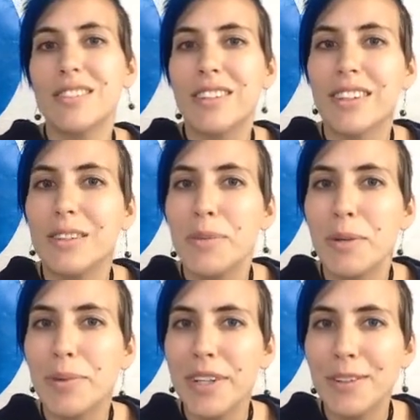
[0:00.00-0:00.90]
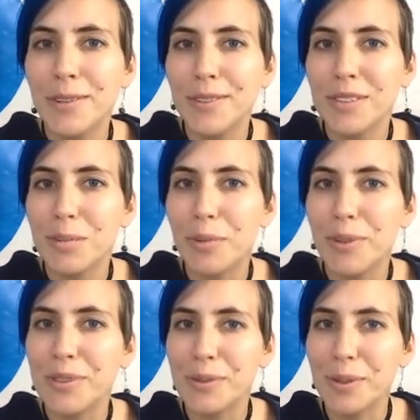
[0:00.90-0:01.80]
looks like it'll be a pretty cool little
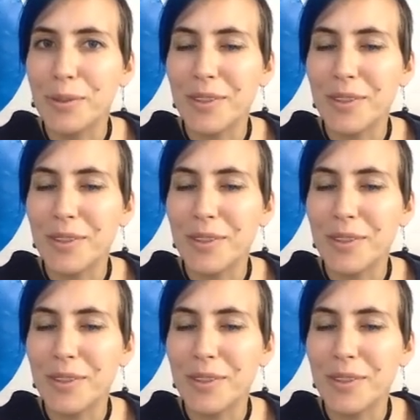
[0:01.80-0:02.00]
board to work